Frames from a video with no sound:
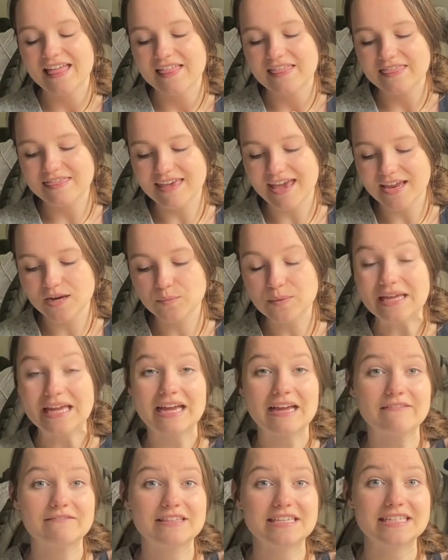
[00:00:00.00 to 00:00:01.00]
Then we
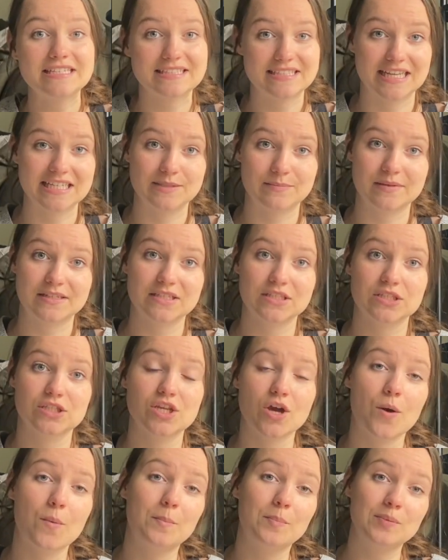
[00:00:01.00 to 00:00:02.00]
have the assessments.
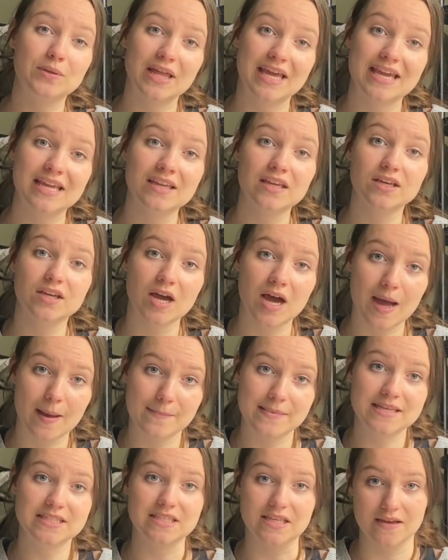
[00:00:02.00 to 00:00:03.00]
So blank
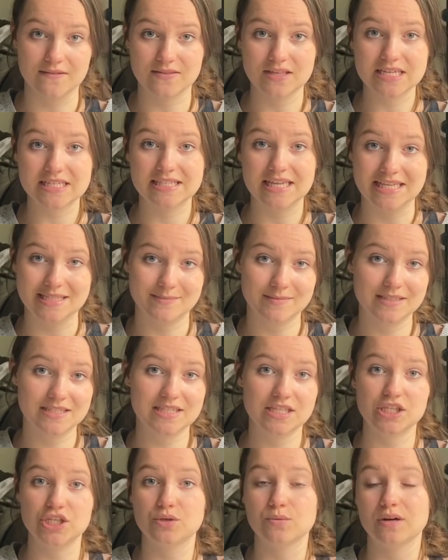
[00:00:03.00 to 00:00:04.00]
copies of the assessments
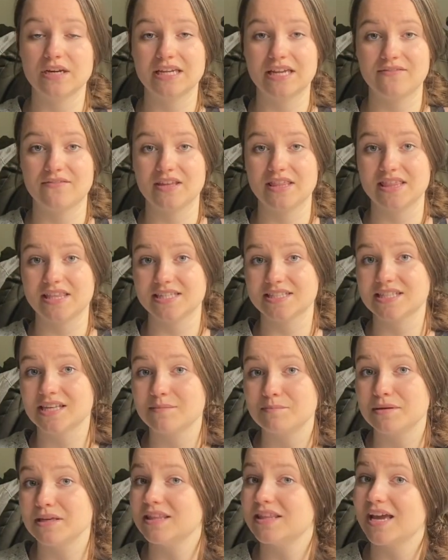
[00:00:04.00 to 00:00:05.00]
that you are giving. This
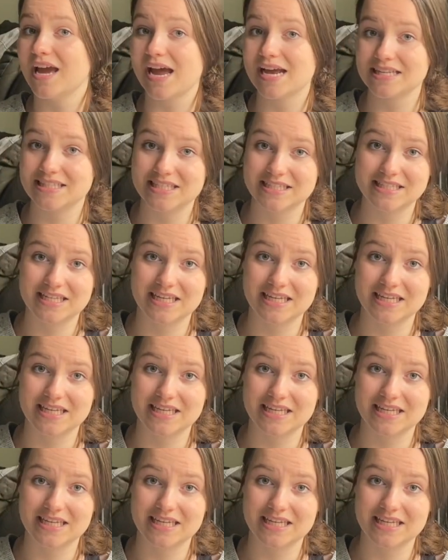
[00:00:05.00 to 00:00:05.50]
can be the exit